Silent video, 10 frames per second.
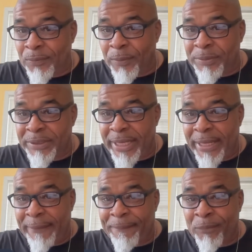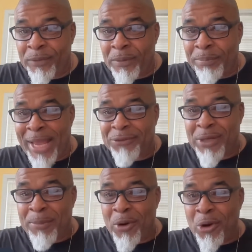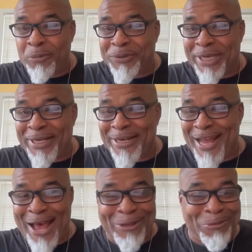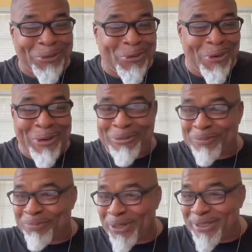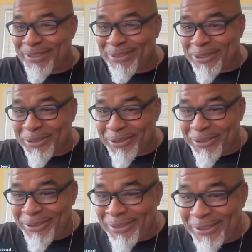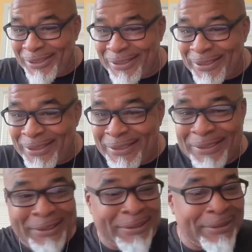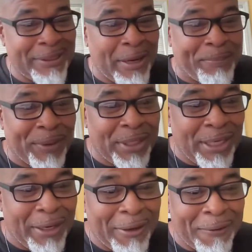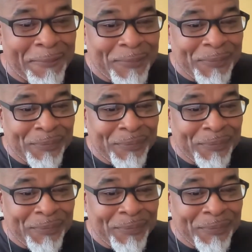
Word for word: What was that? Black go Homestead in the house. What's going on, brother and sister? Up in here.